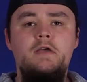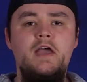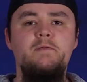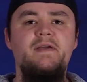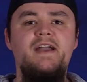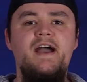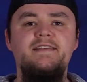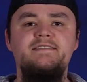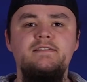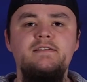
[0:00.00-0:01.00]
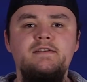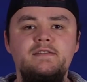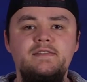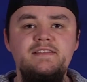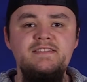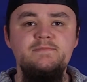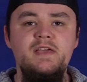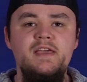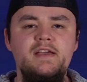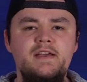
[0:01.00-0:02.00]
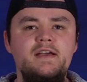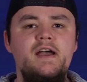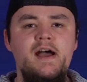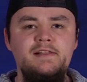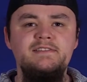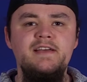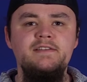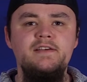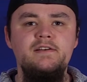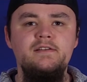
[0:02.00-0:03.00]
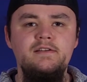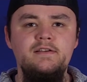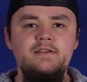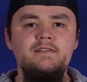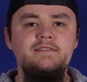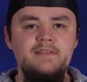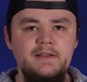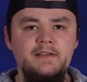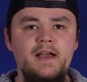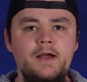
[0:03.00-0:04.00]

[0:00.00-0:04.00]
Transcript: Anyway guys, this is me, Alexander, signing